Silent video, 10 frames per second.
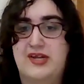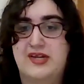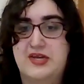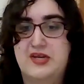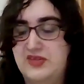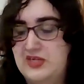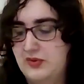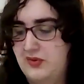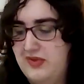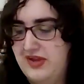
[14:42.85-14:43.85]
an
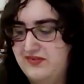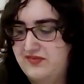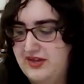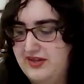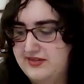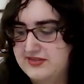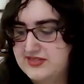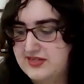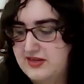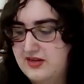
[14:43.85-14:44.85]
individual might find
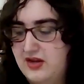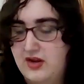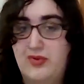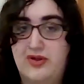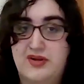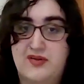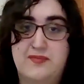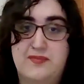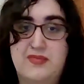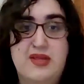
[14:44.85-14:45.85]

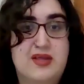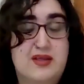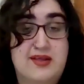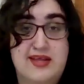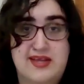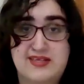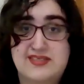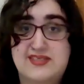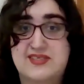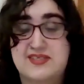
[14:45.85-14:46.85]
unwelcome
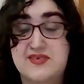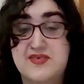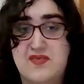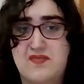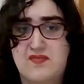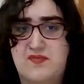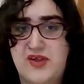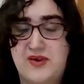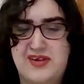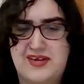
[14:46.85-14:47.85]
is
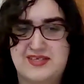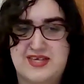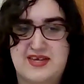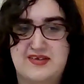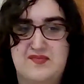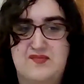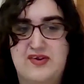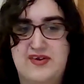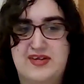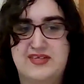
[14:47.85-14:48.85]
very
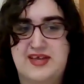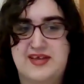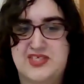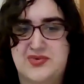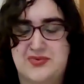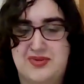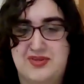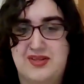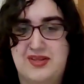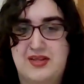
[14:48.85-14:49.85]

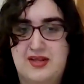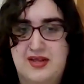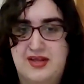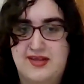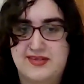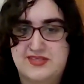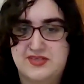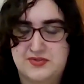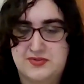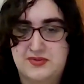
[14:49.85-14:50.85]
contextual
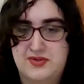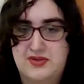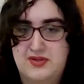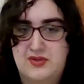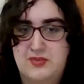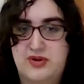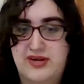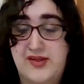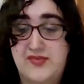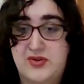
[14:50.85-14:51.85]
to
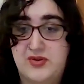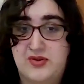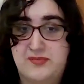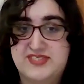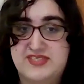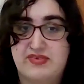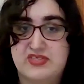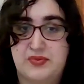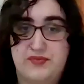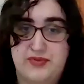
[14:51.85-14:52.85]
bring out the old Pacific
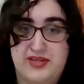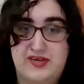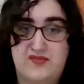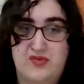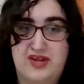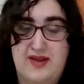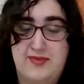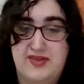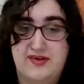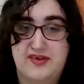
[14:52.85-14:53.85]
School of Religion
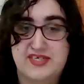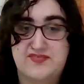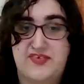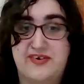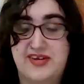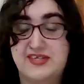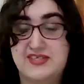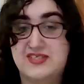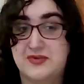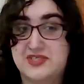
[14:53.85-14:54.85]
vocabulary. It is very
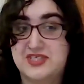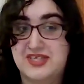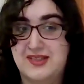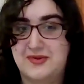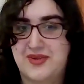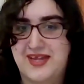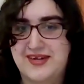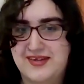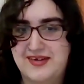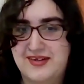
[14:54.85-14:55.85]
socially
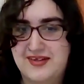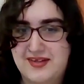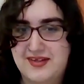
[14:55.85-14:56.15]
located.